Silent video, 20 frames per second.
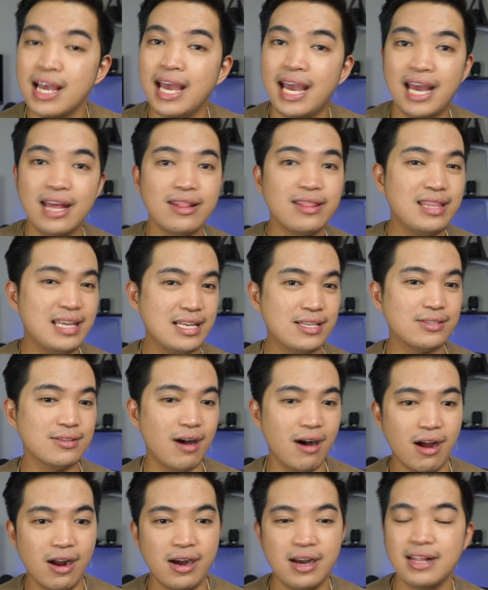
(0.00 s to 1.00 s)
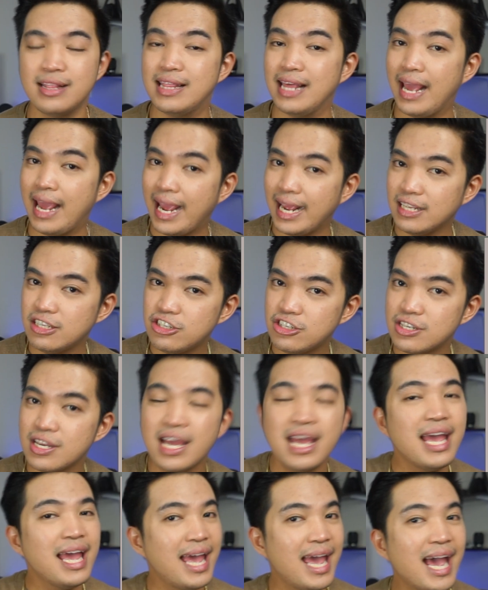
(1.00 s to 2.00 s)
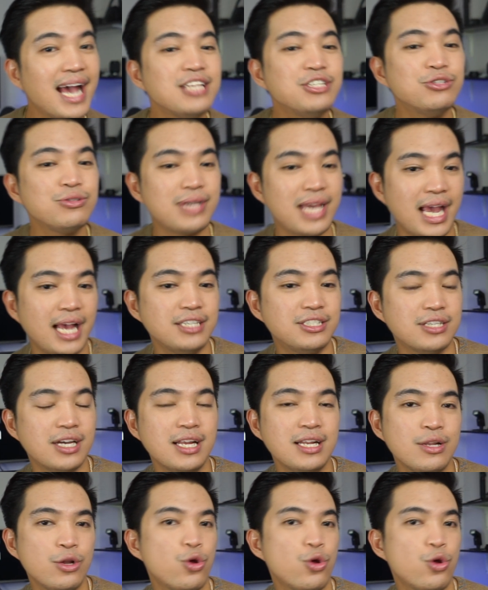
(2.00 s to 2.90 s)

and these are the age, education,